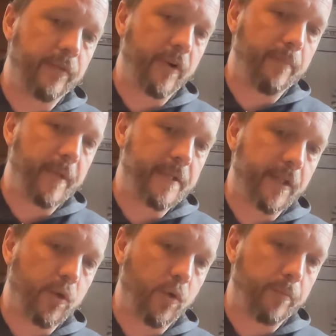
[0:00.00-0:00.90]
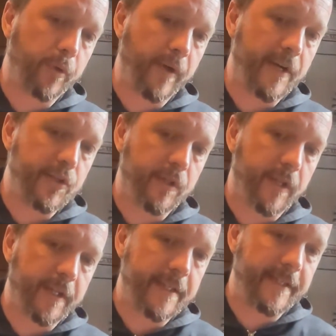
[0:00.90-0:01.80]
a very basic chord progression
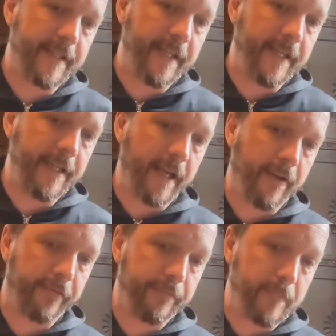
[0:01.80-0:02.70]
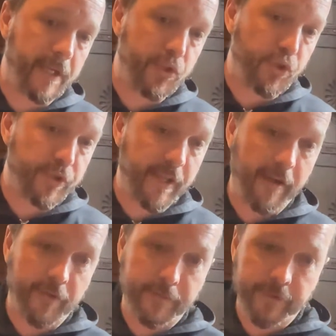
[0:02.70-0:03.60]
like C to F major
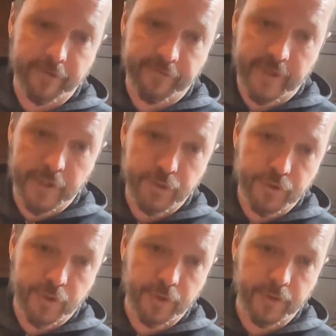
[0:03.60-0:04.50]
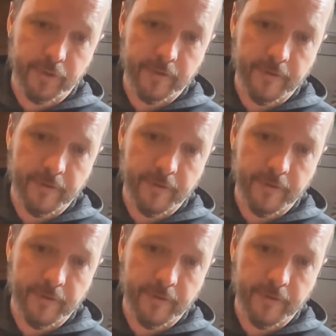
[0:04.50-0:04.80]
7 that feels good,